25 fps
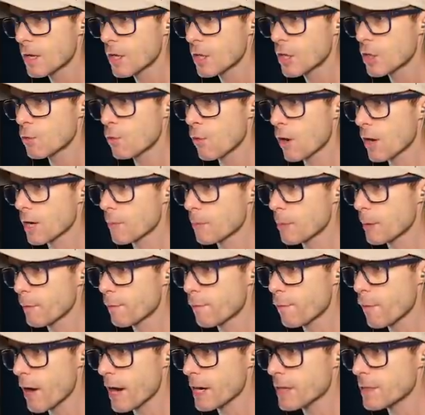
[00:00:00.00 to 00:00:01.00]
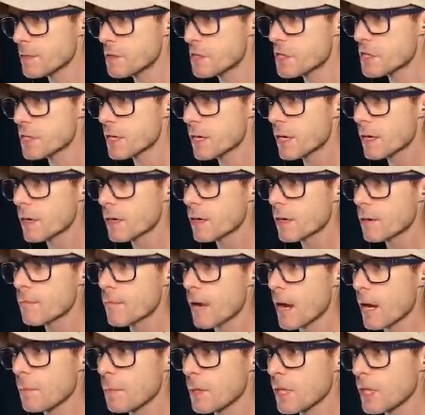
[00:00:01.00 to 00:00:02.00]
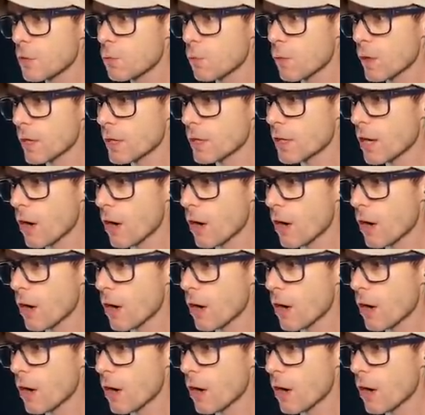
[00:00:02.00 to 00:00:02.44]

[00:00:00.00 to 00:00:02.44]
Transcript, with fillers: You wanna be friends? Maybe you wanna